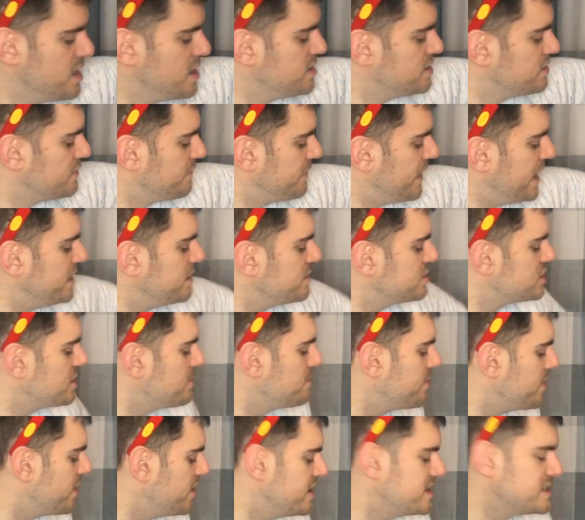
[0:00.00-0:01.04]
The final
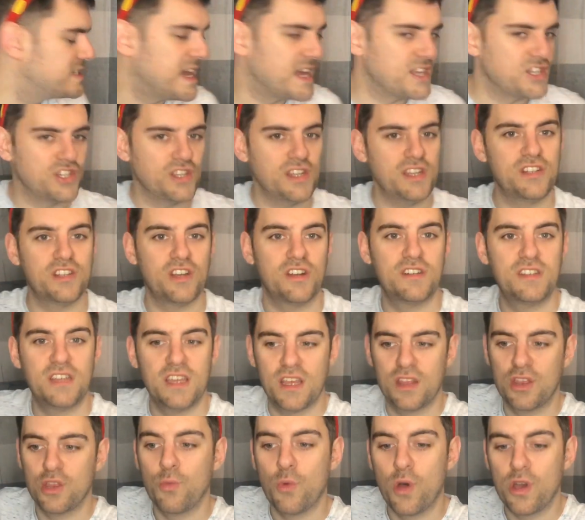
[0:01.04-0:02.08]
jumper is actually dirty
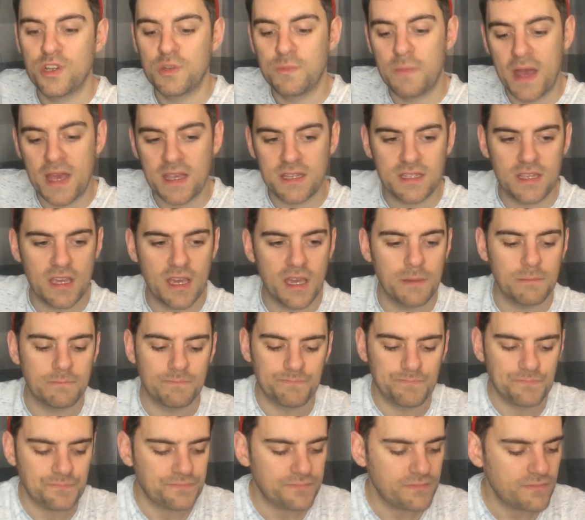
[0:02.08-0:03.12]
in the wash basket,
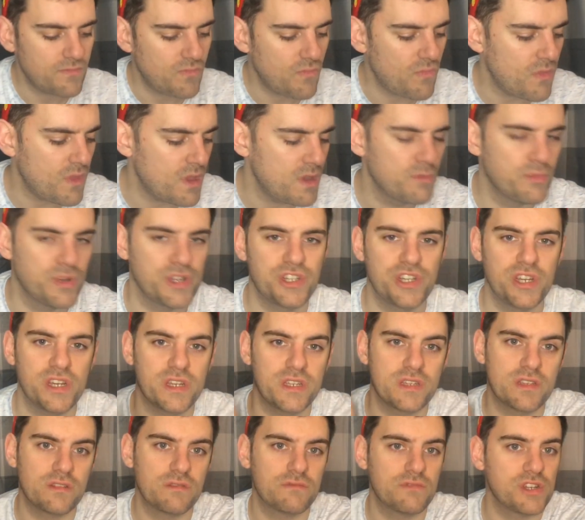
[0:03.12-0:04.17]
which
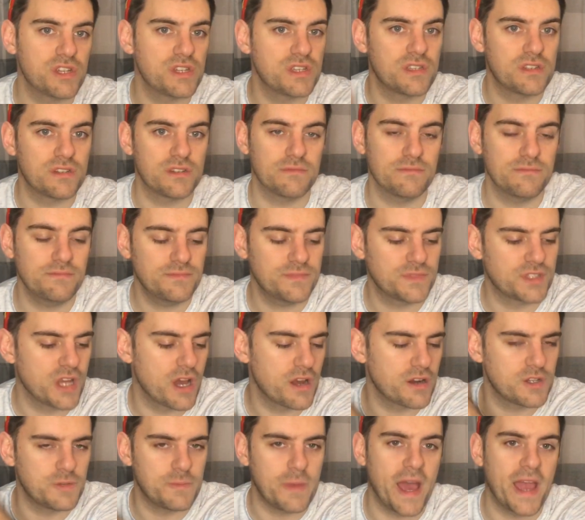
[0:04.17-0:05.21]
is just
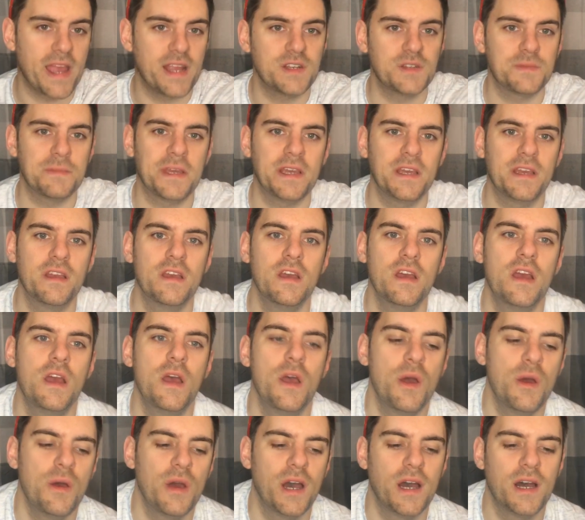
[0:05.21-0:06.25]
tucked behind me.
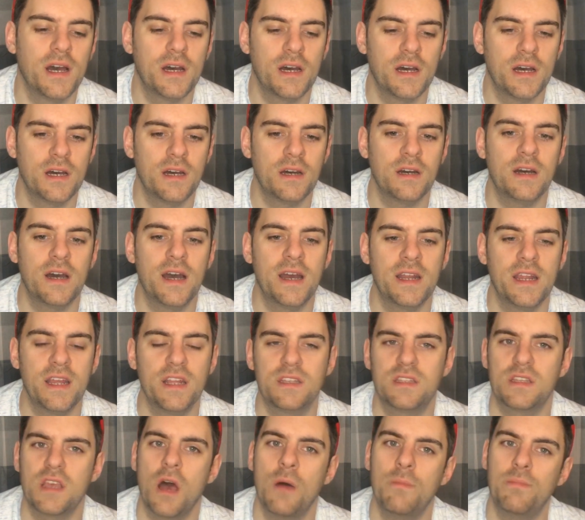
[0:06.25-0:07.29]
And
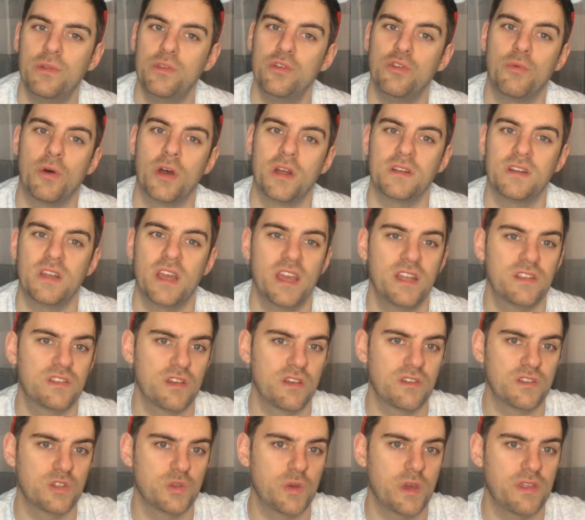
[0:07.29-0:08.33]
it's a blue one. It's
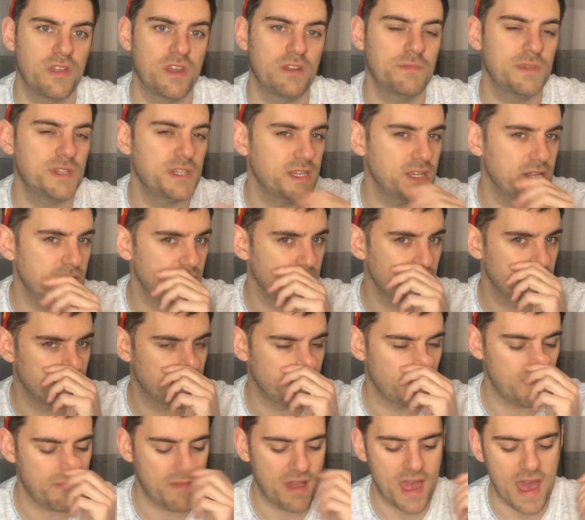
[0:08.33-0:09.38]
also a thin material. It's
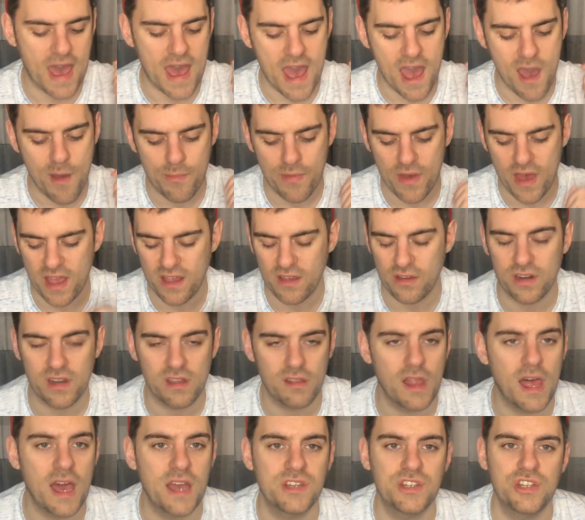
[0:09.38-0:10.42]
from Gap. I got it
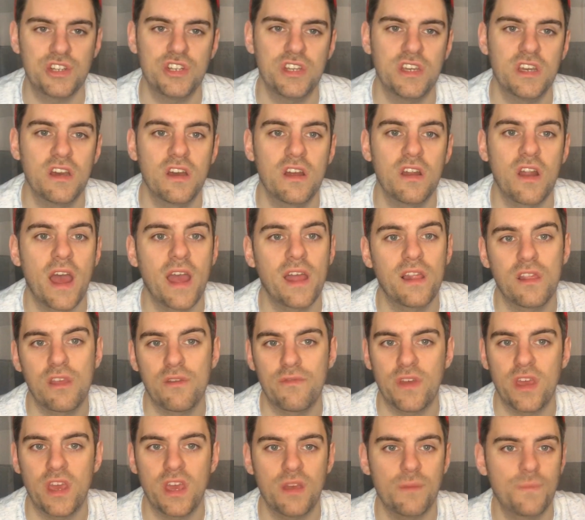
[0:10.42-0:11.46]
last year. I love
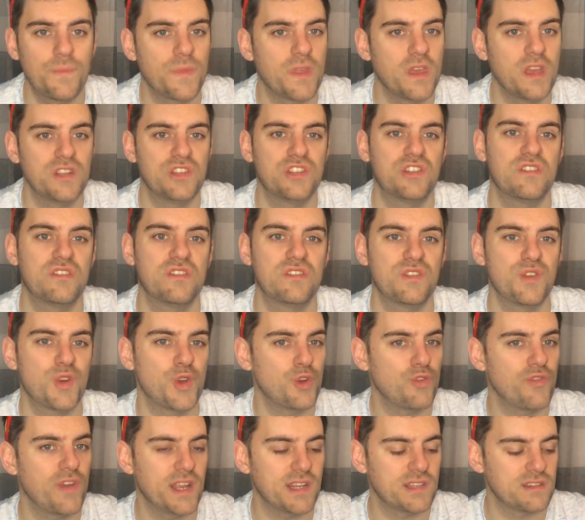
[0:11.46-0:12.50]
it. It's just
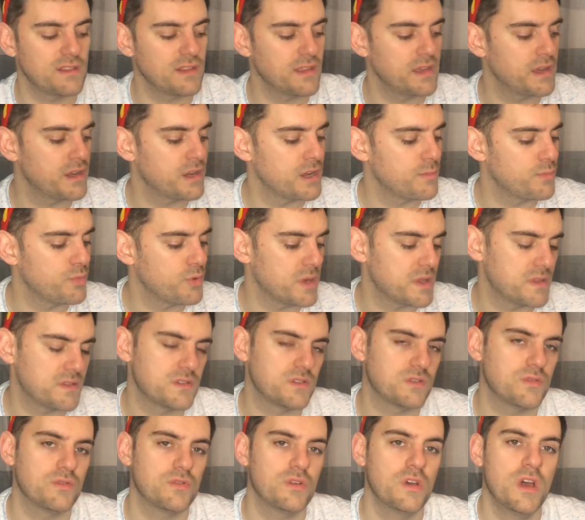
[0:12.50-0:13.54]
great to layer up with.
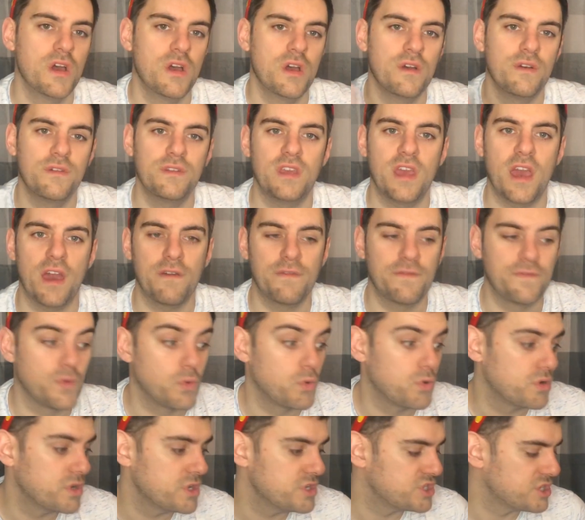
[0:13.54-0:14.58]
So yeah,
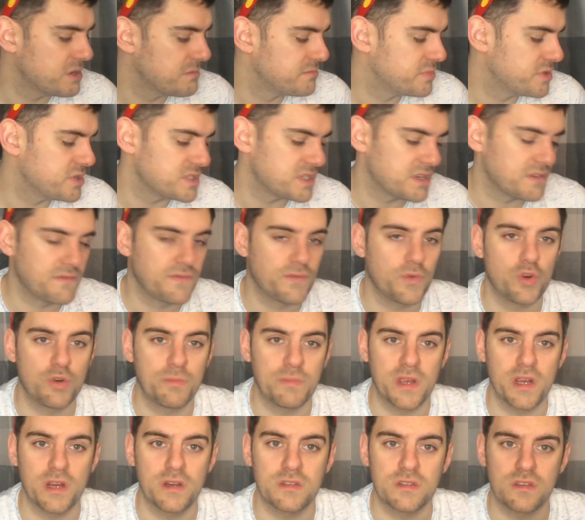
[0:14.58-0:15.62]
4 jumpers and 4
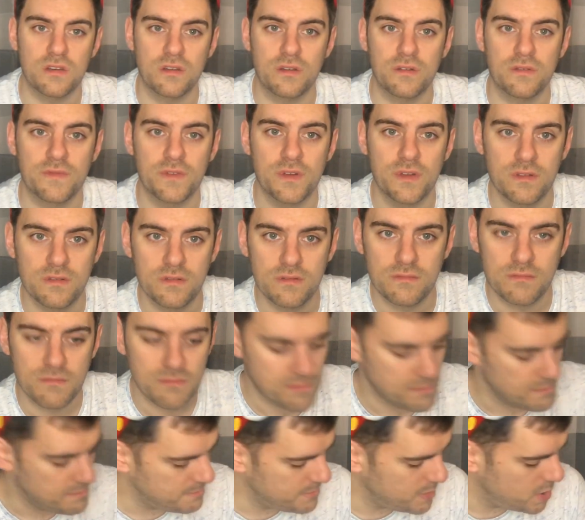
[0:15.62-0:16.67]
pairs of
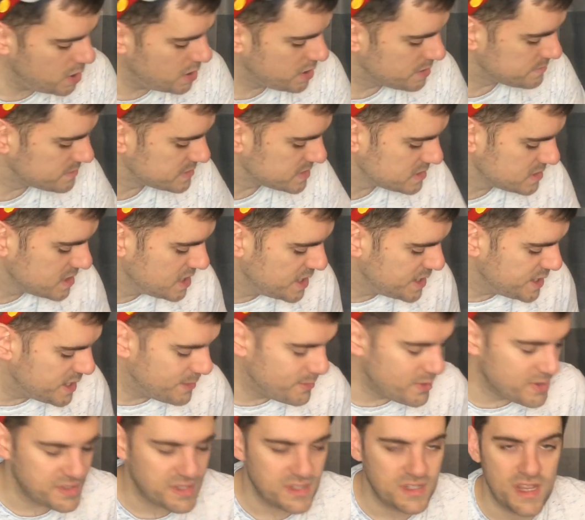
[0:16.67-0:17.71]
bottoms. I'm
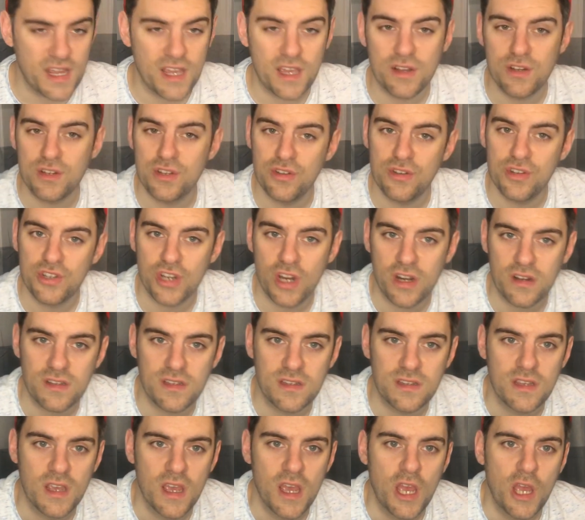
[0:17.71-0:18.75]
also taking 2
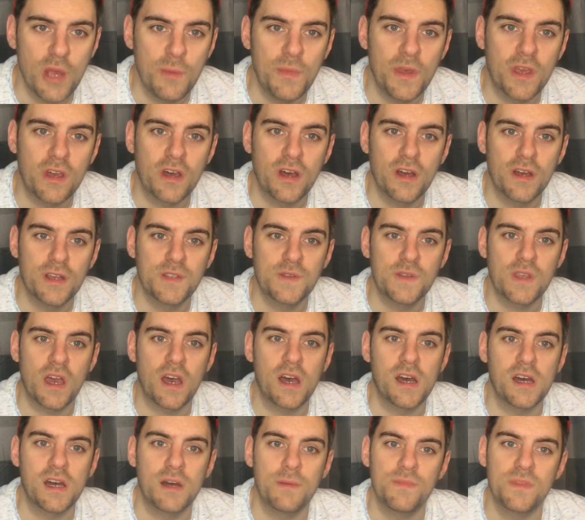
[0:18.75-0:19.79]
shirts because
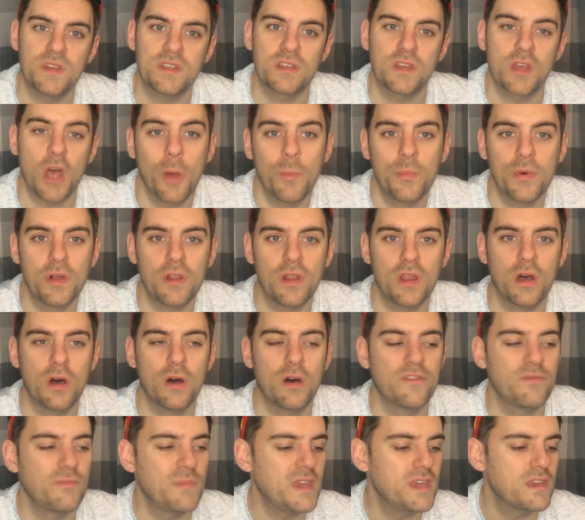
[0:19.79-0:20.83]
there's a couple
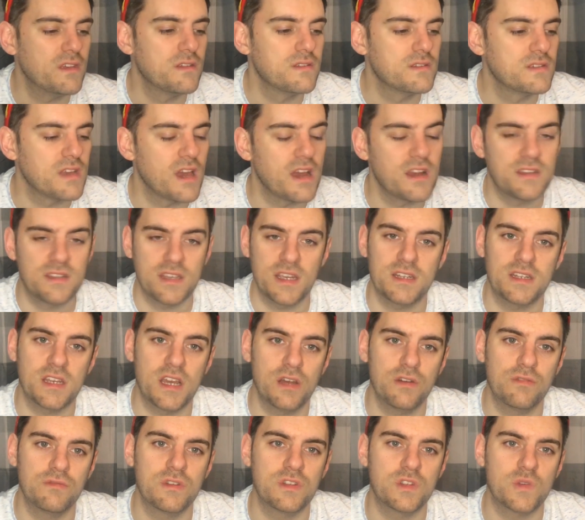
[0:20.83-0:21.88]
of meals that are sit
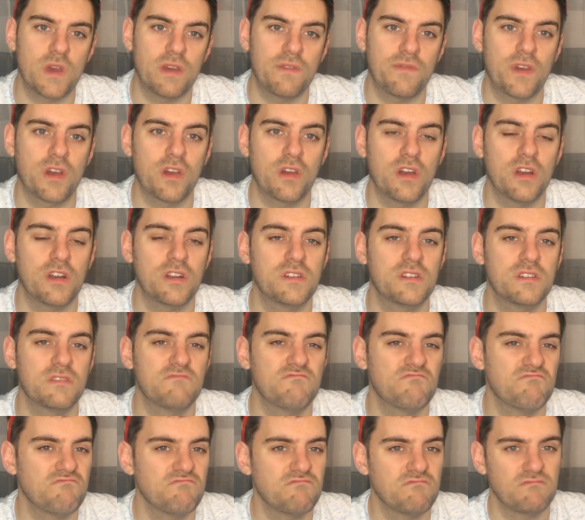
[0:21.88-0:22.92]
down, so I figured
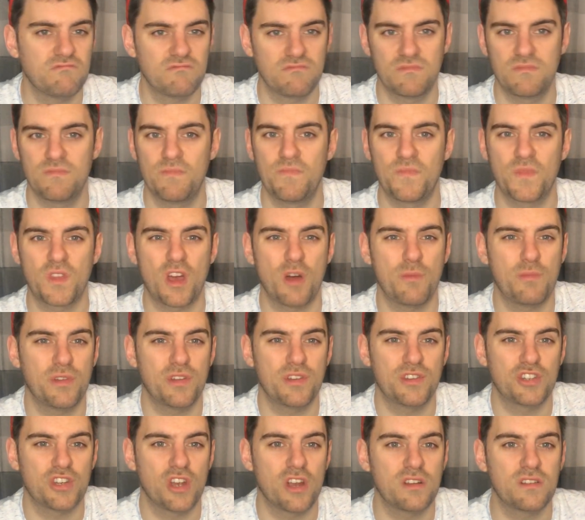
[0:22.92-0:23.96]
a couple of
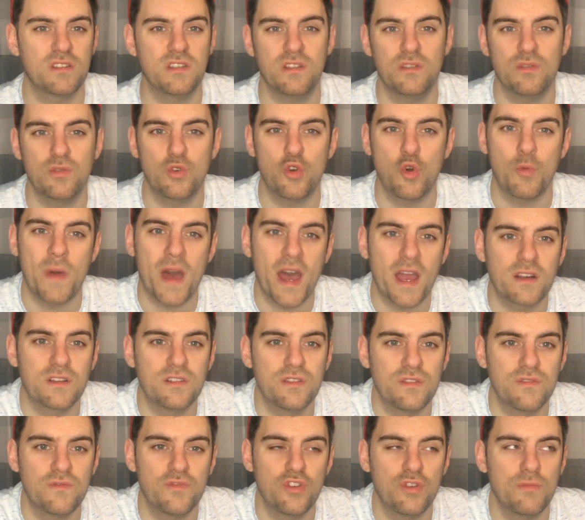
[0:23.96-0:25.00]
shirts, you know, go back to
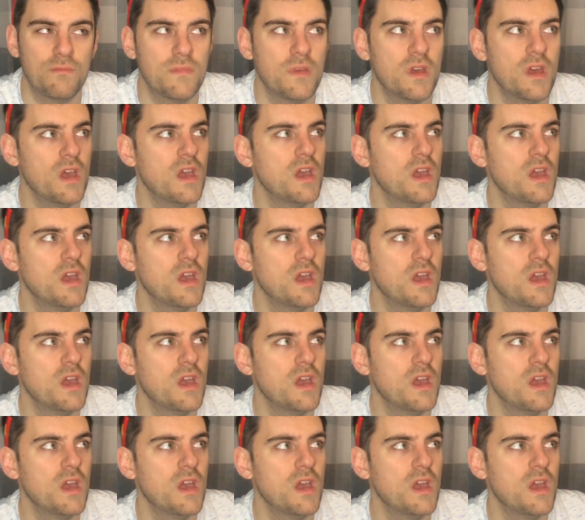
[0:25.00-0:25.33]
the room.